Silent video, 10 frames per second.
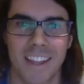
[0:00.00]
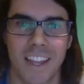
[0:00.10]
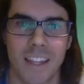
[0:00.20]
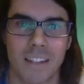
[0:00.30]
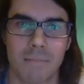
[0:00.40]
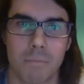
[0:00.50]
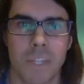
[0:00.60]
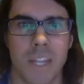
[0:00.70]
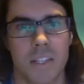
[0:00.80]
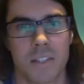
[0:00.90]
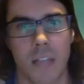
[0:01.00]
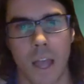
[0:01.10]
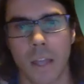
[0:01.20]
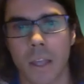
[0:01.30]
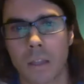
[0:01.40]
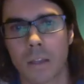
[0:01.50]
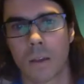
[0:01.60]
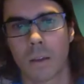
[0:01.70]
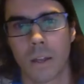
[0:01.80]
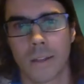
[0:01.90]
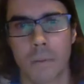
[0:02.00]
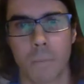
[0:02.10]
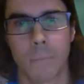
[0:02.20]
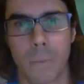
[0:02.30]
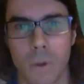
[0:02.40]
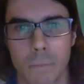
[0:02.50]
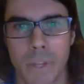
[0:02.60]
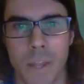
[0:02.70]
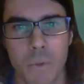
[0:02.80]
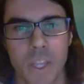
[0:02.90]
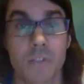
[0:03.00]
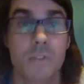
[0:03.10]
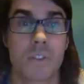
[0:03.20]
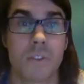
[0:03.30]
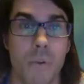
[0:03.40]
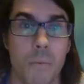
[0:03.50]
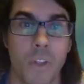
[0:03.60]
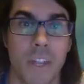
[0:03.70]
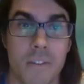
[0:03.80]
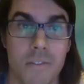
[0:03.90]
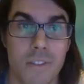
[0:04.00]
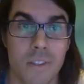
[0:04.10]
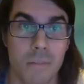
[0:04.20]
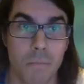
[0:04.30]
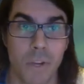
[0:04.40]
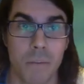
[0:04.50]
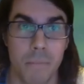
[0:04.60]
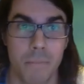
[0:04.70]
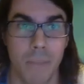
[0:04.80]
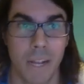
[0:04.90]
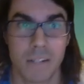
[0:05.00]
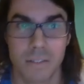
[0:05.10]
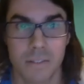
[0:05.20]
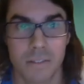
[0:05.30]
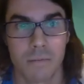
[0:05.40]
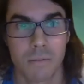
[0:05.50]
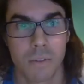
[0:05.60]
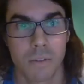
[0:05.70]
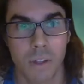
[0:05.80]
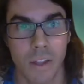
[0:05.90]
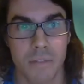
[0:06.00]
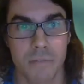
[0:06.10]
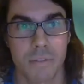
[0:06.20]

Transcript: but then he's dying. And then, but then we can use defibrillators and bring him back to life.